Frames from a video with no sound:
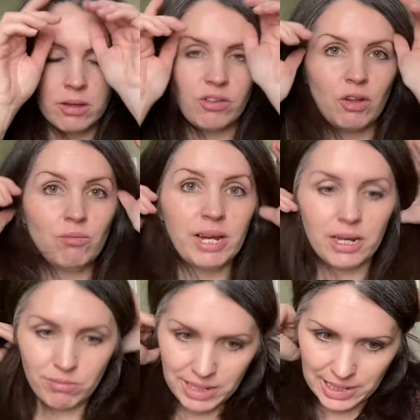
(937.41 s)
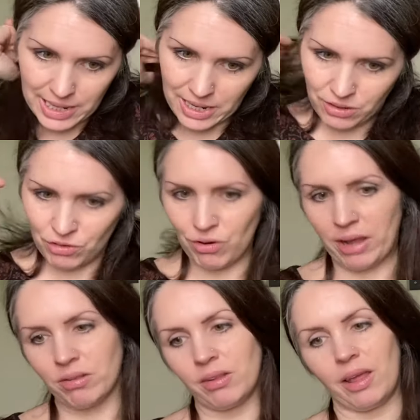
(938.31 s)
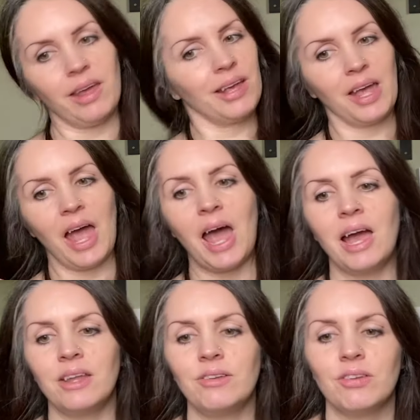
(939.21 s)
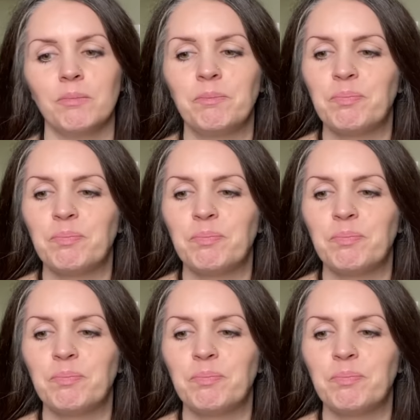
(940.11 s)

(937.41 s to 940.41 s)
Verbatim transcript: so really, really interesting. And